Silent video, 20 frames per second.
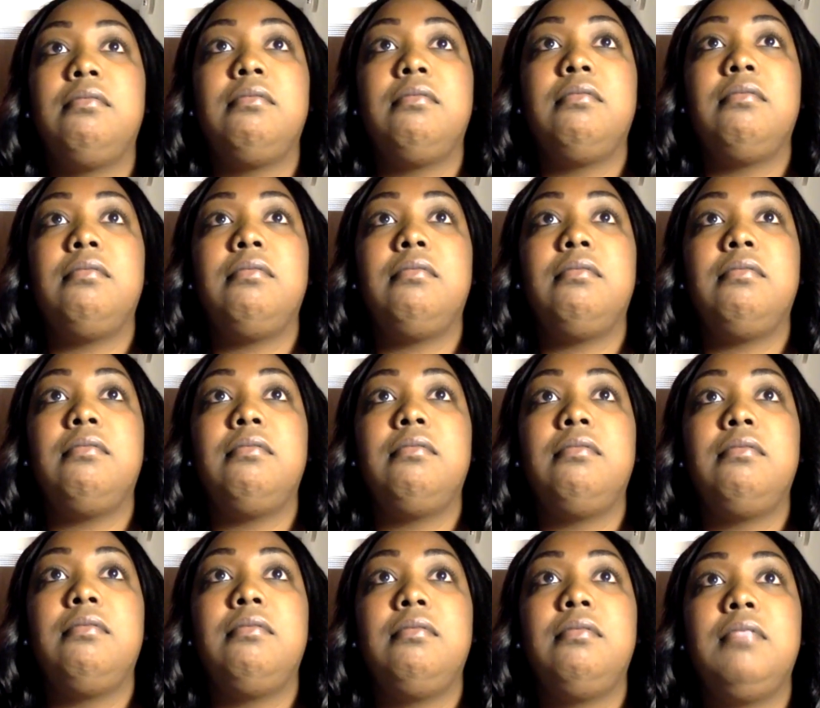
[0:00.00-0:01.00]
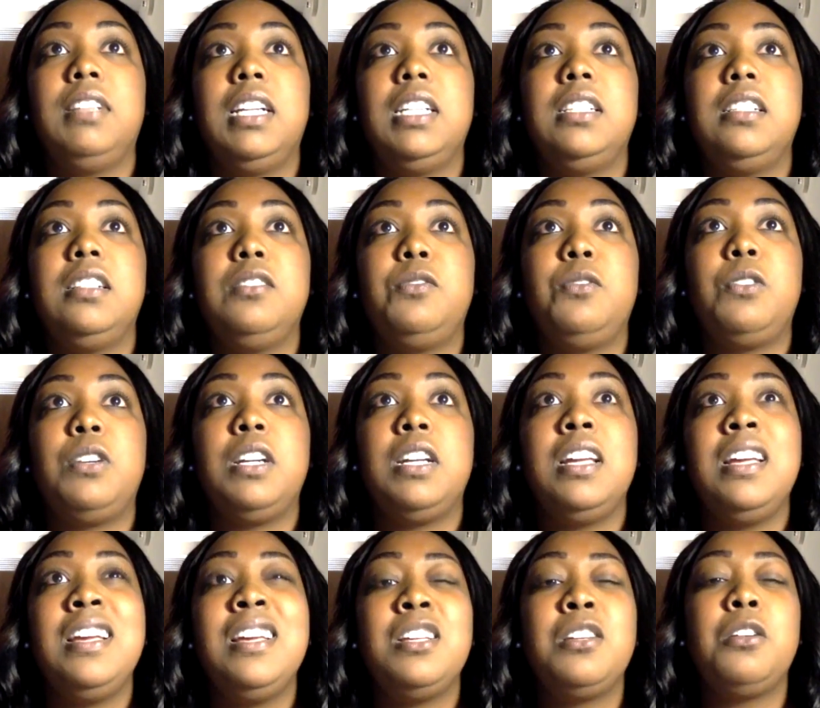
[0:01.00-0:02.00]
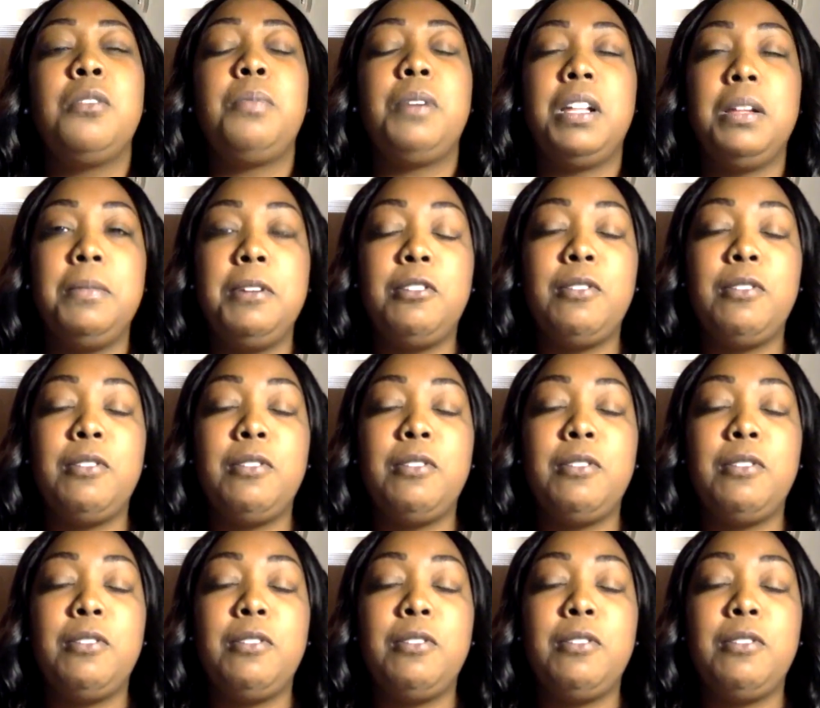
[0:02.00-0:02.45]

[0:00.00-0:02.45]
19 to 40. I'm probably